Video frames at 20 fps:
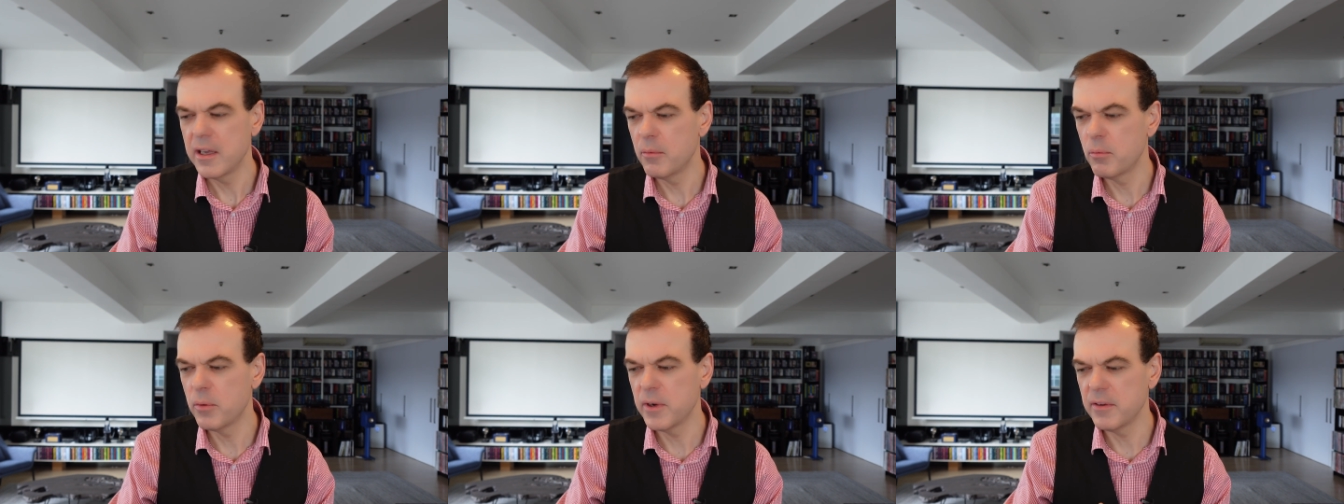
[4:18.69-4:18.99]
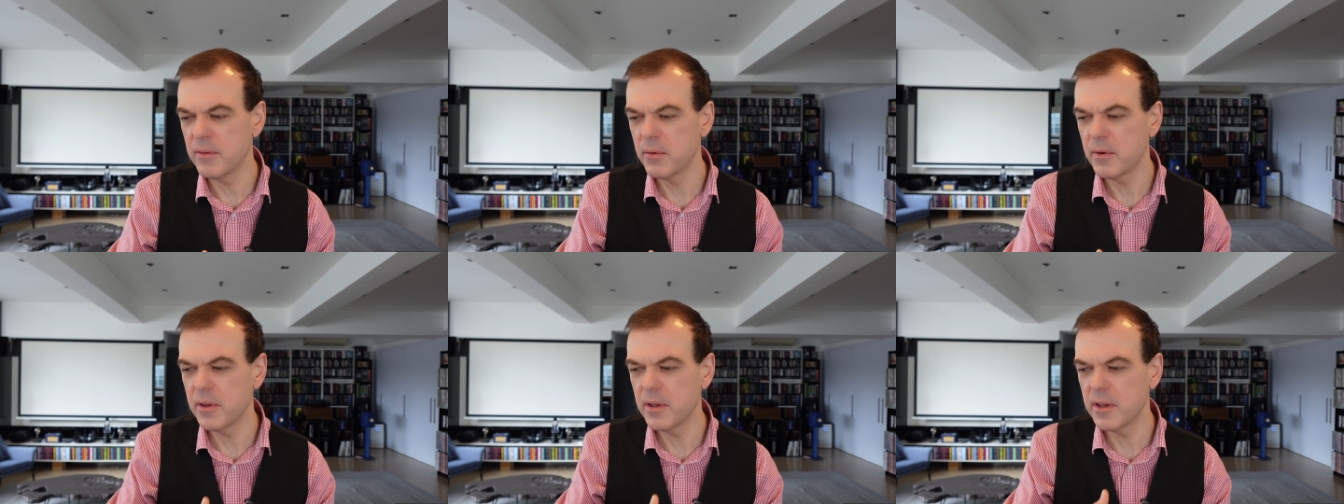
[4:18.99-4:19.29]

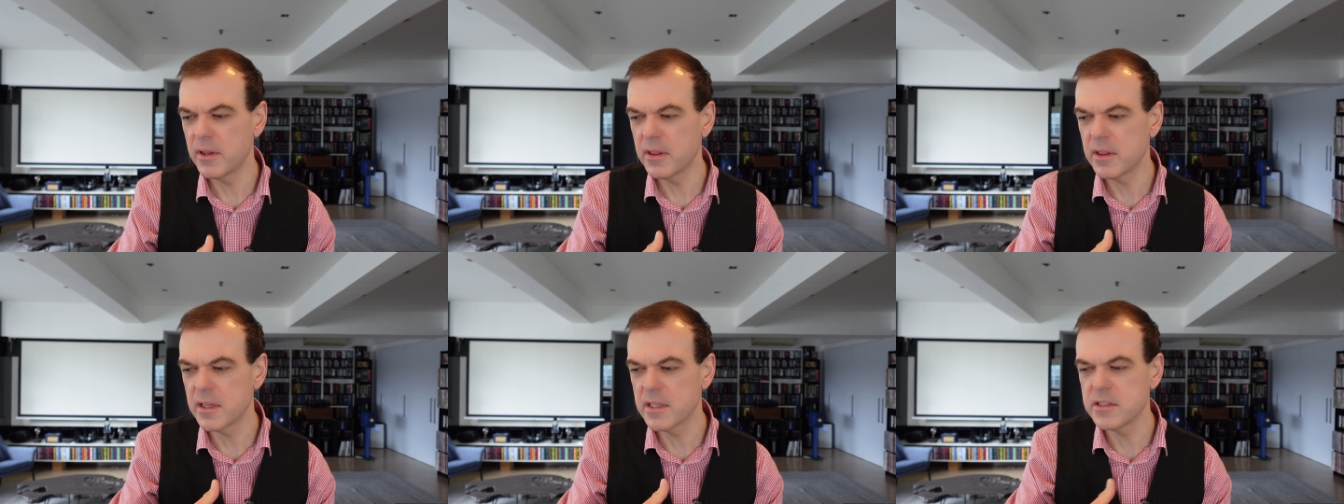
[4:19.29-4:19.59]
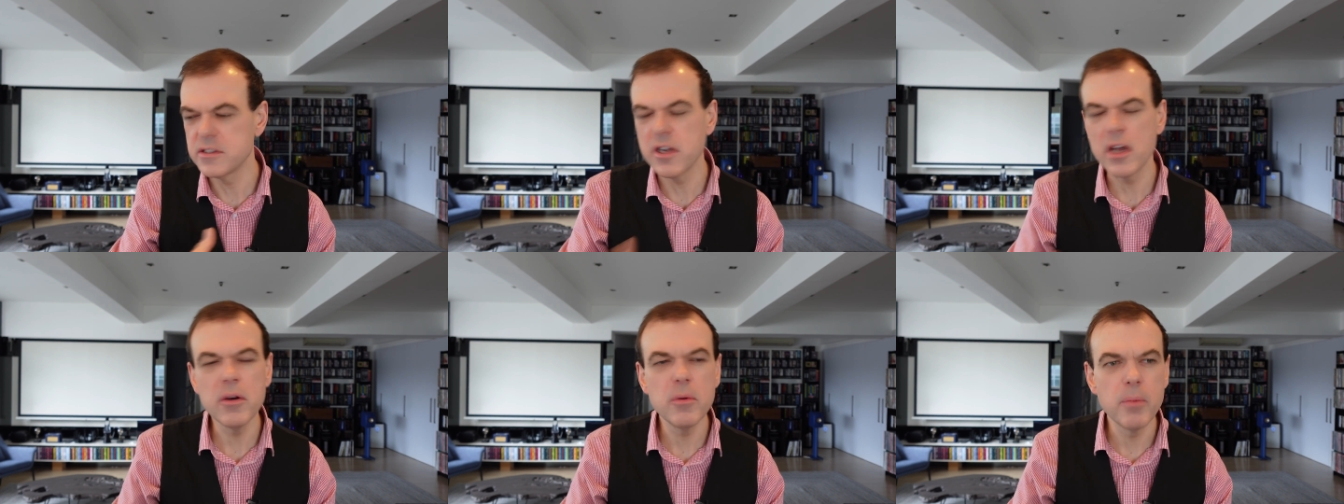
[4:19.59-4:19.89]
We,
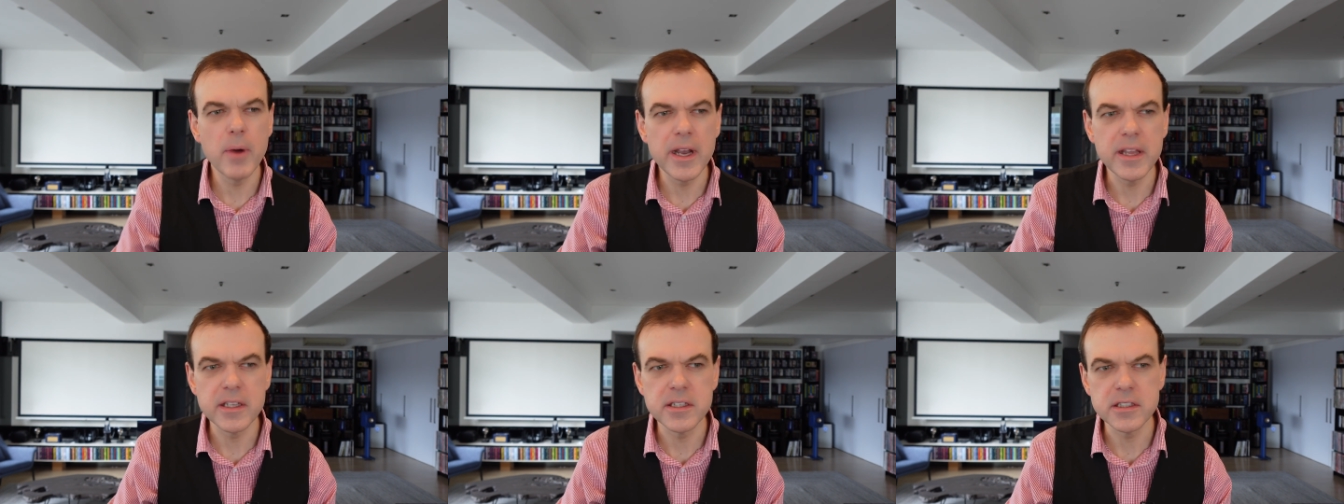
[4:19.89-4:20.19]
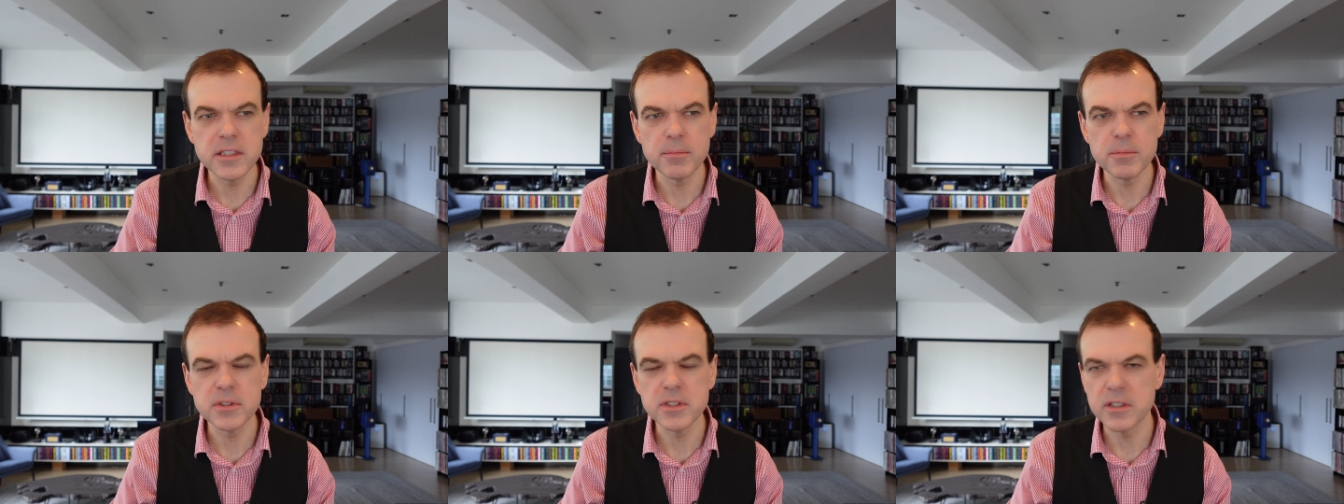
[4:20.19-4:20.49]
there's no way that
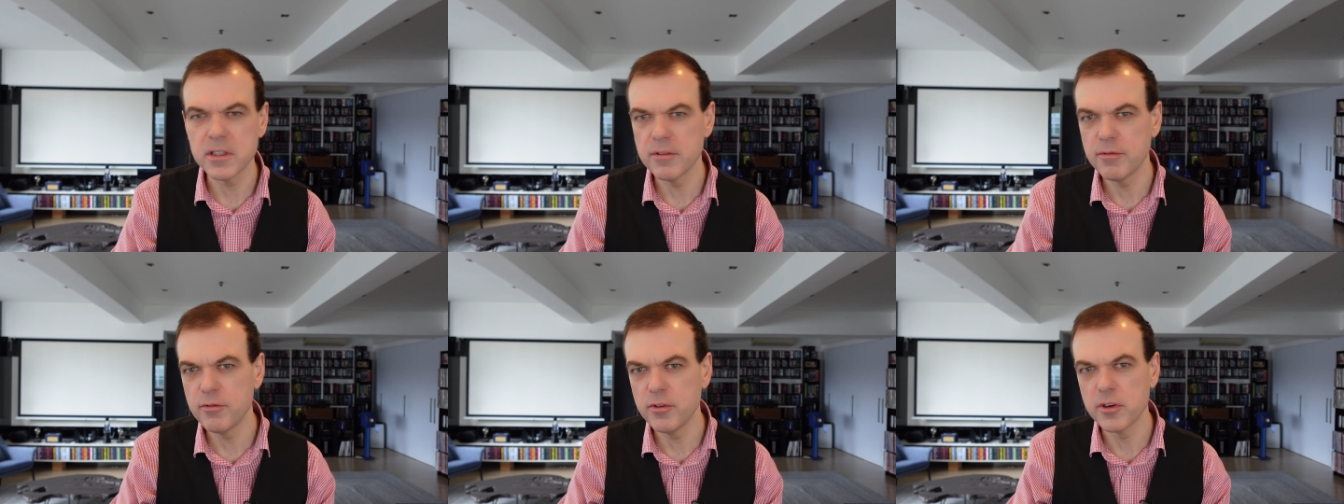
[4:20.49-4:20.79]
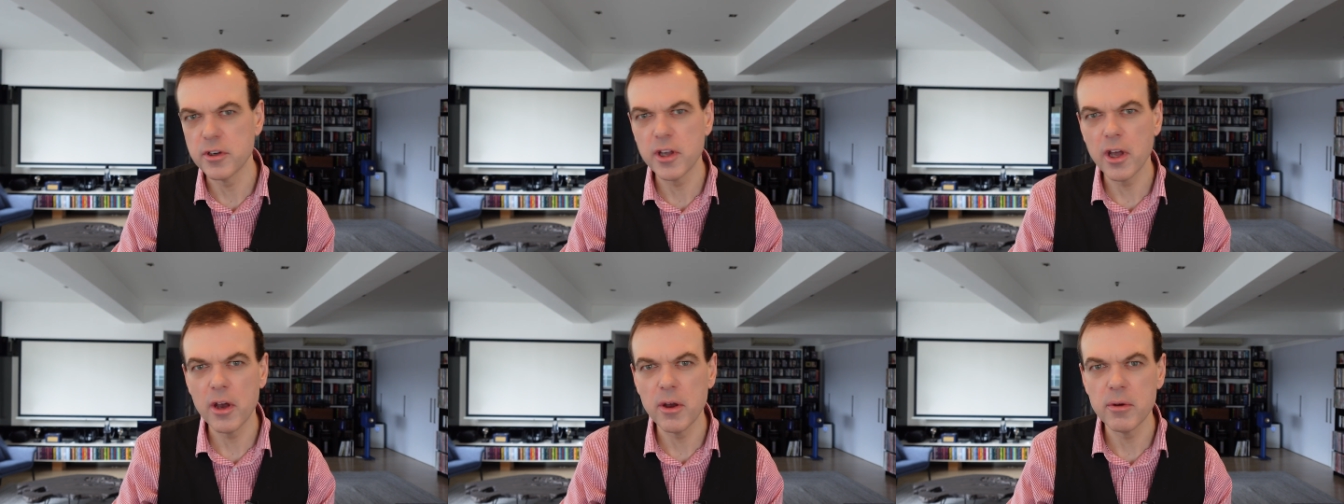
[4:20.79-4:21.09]
someone's going to
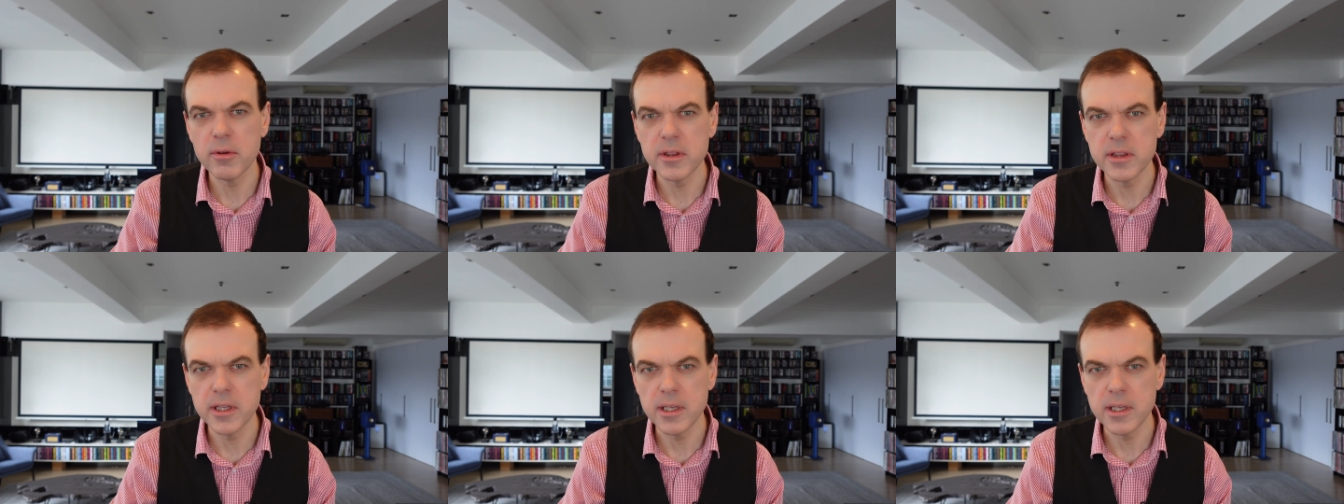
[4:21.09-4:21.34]
forego